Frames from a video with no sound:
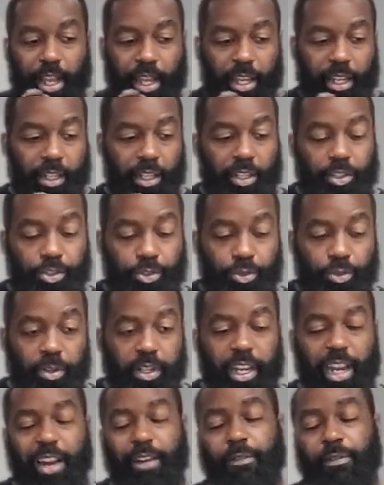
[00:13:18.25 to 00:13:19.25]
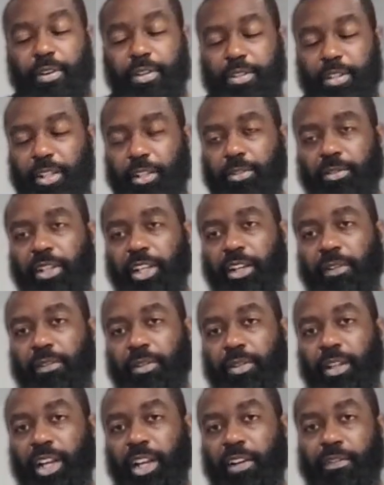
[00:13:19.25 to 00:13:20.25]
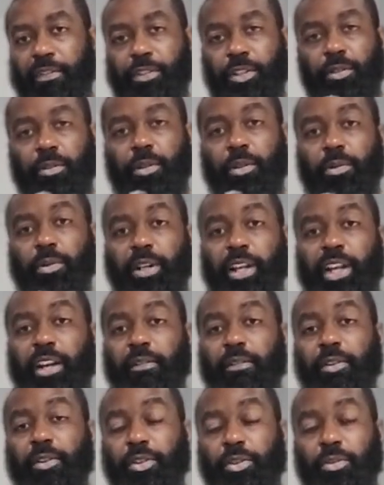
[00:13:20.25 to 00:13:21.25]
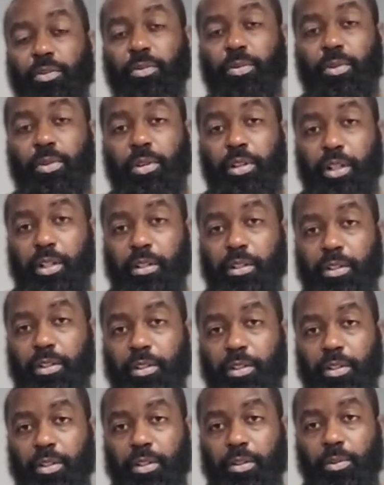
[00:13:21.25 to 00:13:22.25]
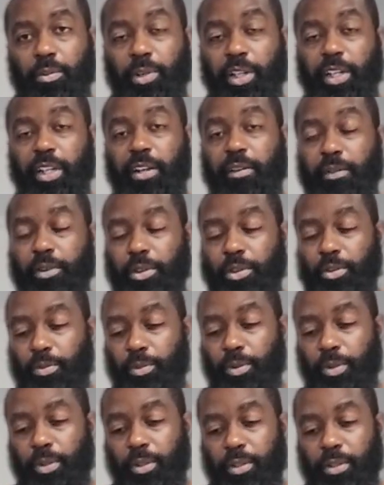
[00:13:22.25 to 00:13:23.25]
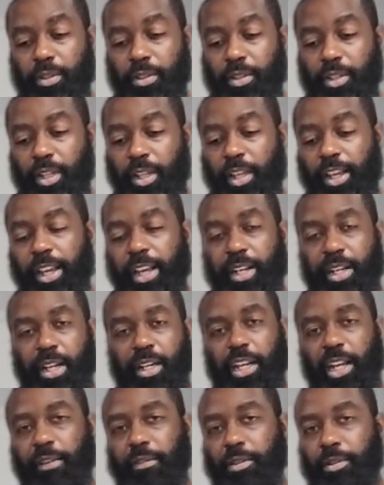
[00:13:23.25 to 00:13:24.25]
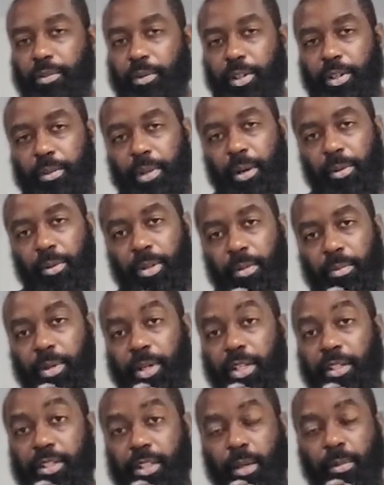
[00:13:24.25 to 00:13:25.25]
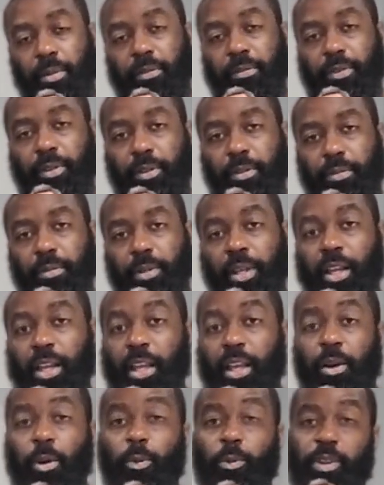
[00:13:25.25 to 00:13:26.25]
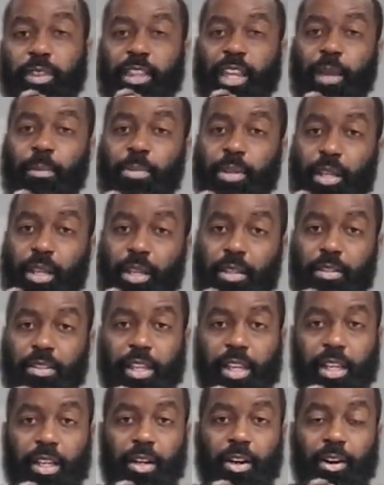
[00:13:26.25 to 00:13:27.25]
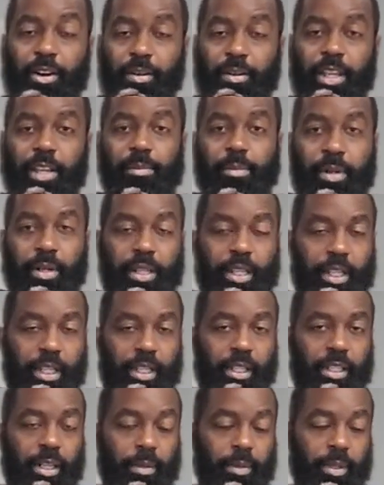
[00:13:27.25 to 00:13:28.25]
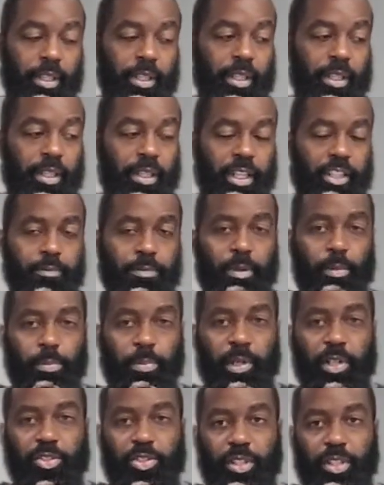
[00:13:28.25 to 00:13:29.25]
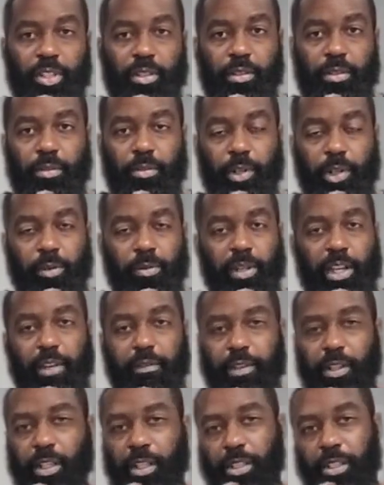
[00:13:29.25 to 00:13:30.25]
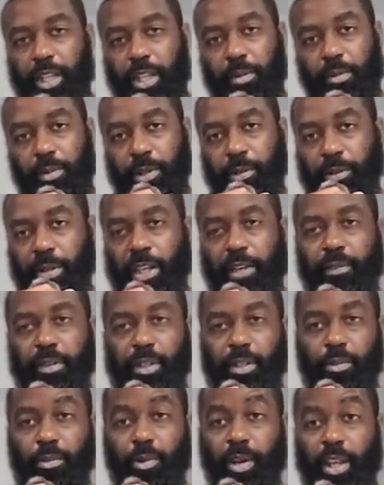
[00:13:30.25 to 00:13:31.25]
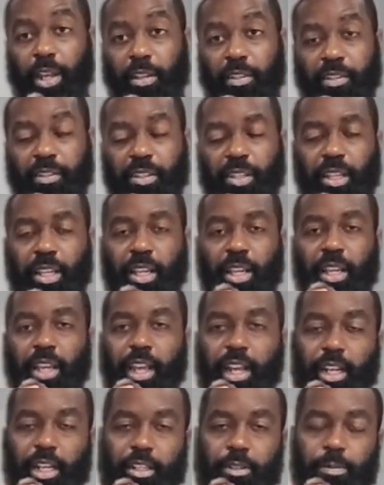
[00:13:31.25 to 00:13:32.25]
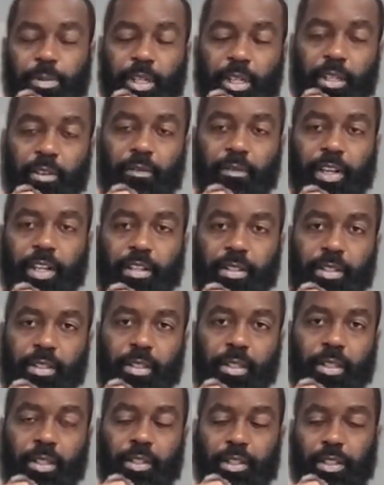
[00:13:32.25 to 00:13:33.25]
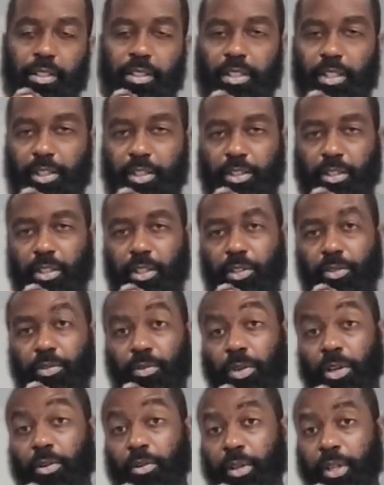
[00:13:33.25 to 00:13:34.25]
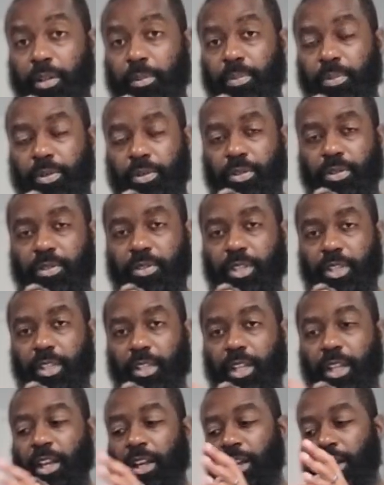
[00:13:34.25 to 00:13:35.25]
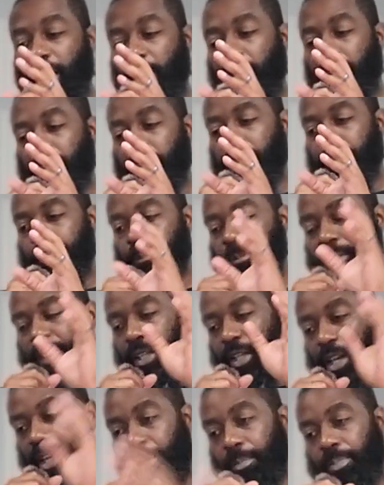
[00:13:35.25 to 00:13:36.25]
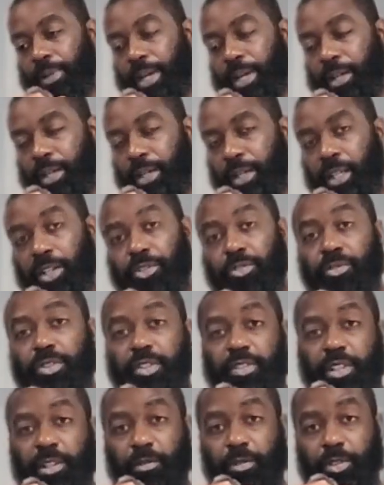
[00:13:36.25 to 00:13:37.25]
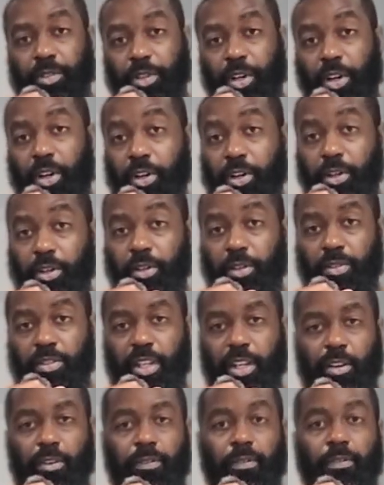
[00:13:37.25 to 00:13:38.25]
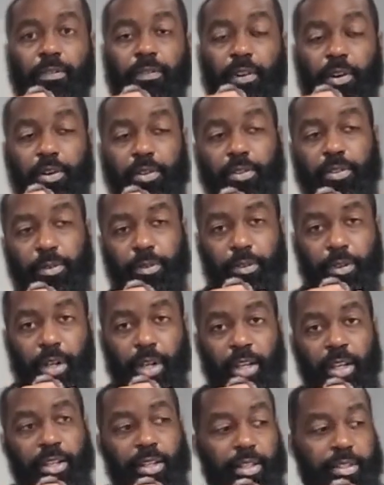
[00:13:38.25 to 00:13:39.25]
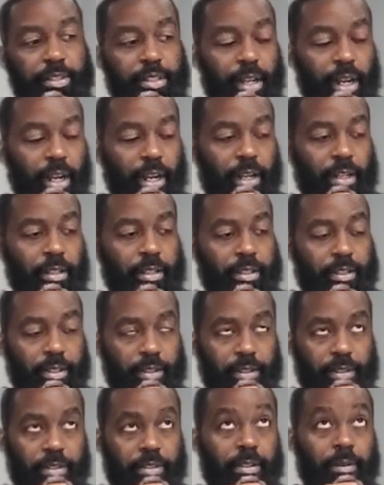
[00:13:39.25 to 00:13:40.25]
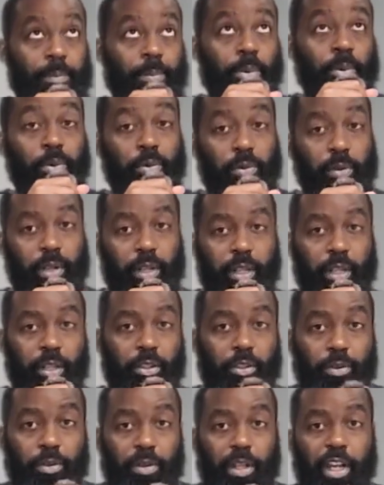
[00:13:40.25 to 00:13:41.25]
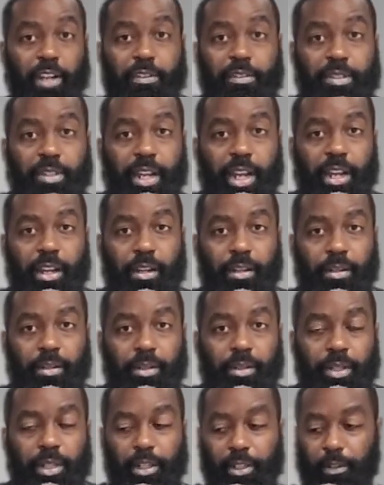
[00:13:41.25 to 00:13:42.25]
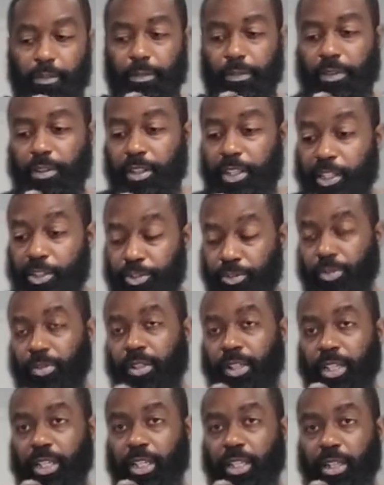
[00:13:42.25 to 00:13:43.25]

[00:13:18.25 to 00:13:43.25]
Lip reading: and enjoy every single day of your life doing whatever you want, whenever you want, and not having to worry about where the money's coming from. With that being said, all that money coming in has been budgeted. We don't have any debt. We don't have any waste. And it's being invested and is continuously growing, producing compounded interest and returns that are further supporting your lifestyle of literally